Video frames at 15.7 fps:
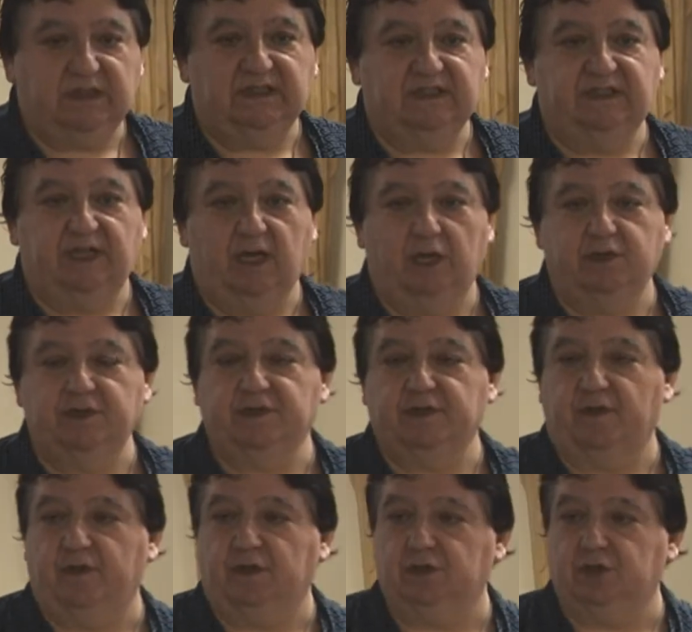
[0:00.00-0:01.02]
It does
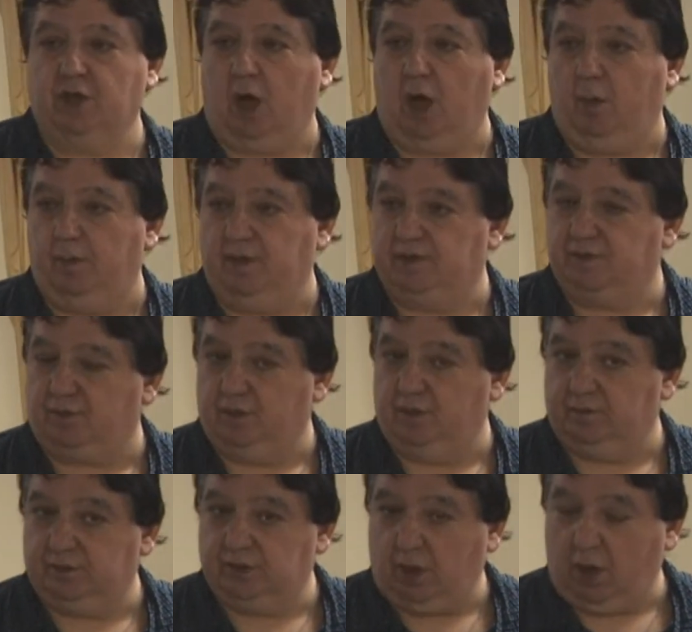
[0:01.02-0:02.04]
the job. It's free
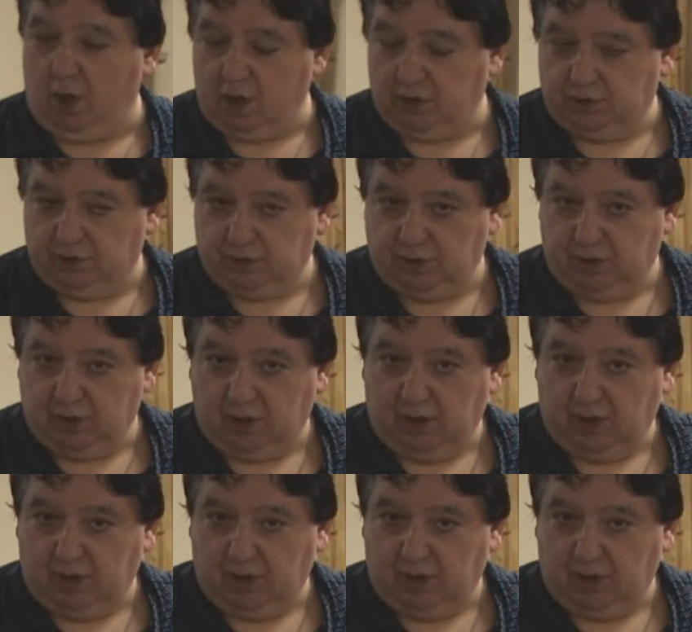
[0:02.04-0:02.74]
of charge.